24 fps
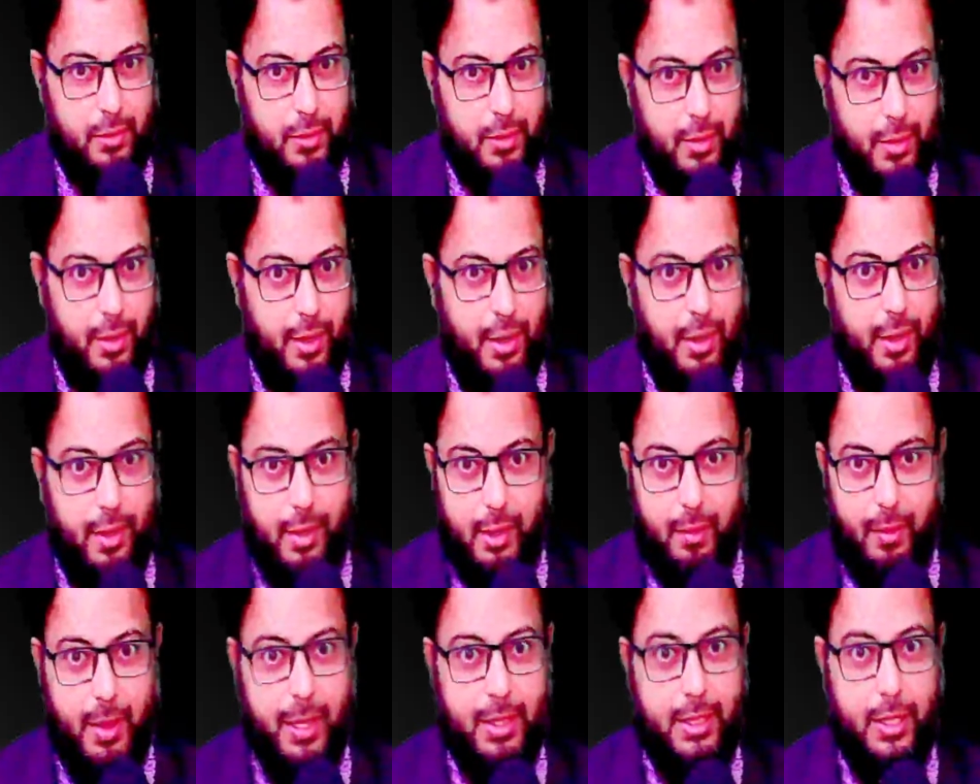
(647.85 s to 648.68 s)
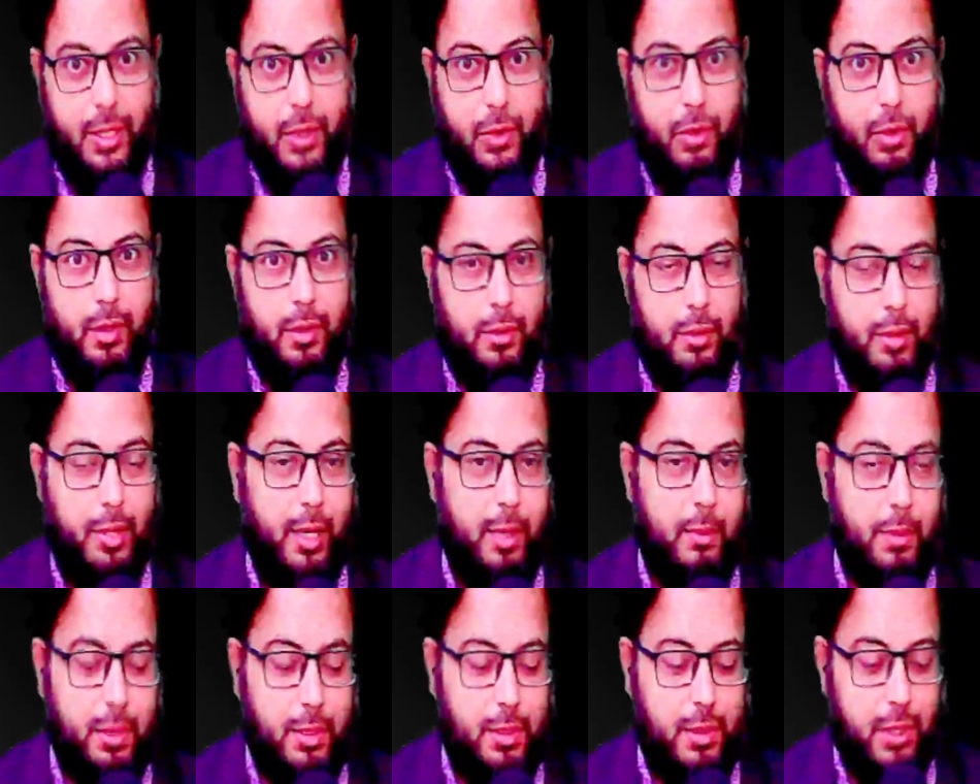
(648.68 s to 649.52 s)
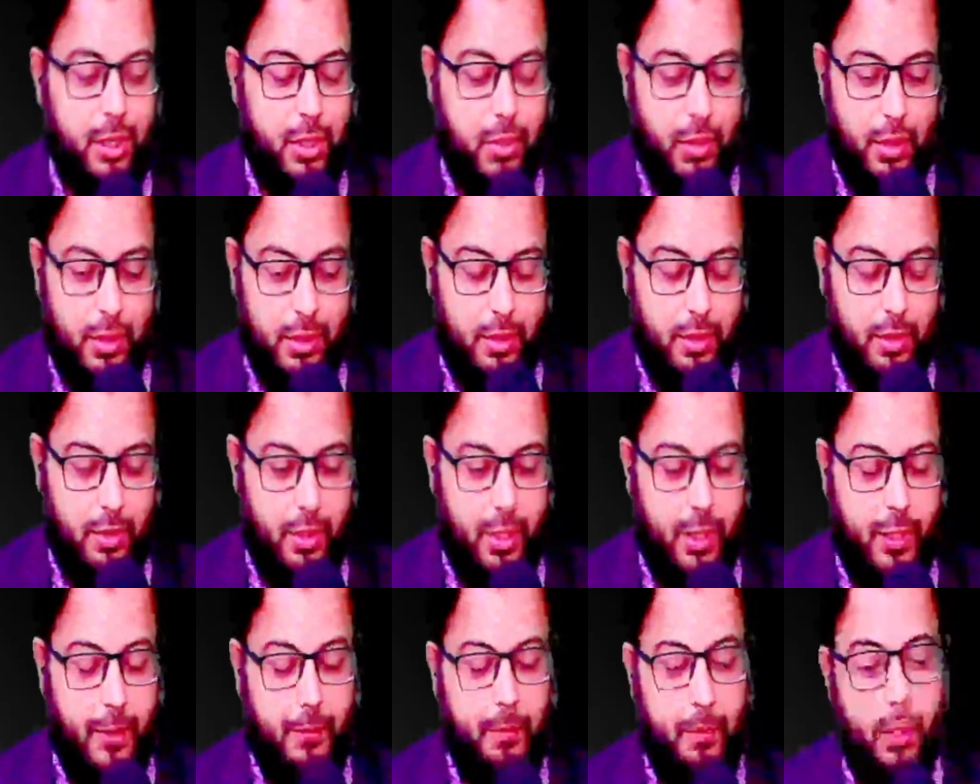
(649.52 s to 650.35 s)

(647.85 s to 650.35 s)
Okay, Hamas, according to them, is terrorists, right?